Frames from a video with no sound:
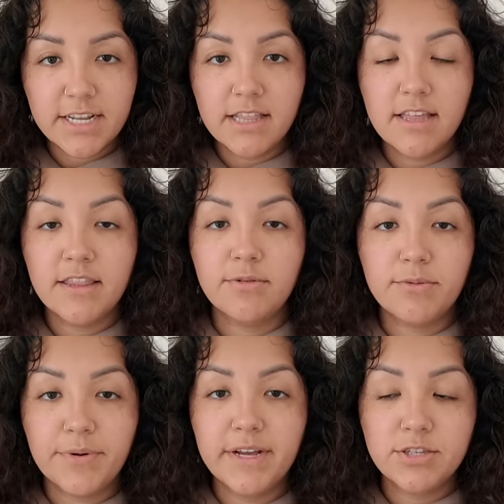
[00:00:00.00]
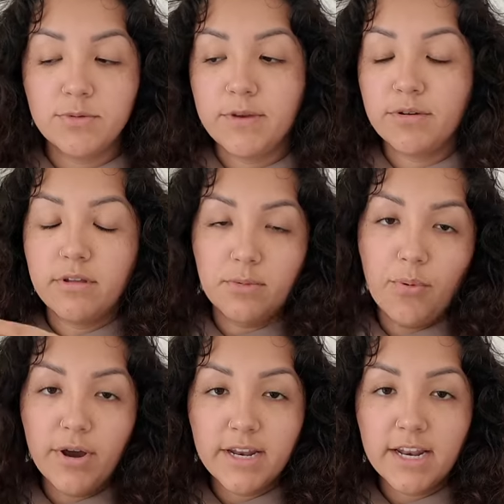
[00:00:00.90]
and then they would bring it to me or they would
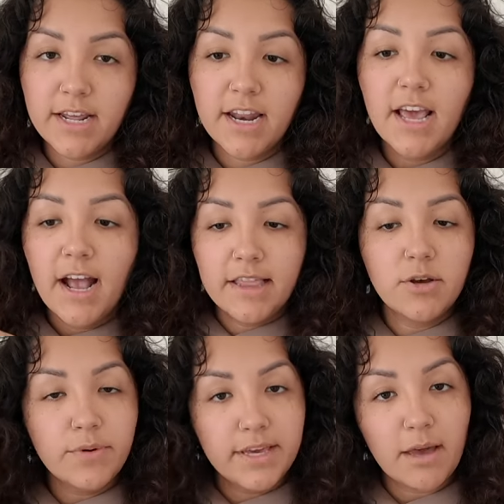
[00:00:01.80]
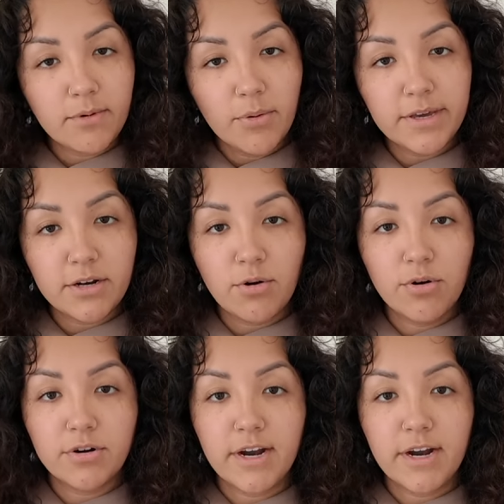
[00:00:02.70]
point at it, and then we kept going in order.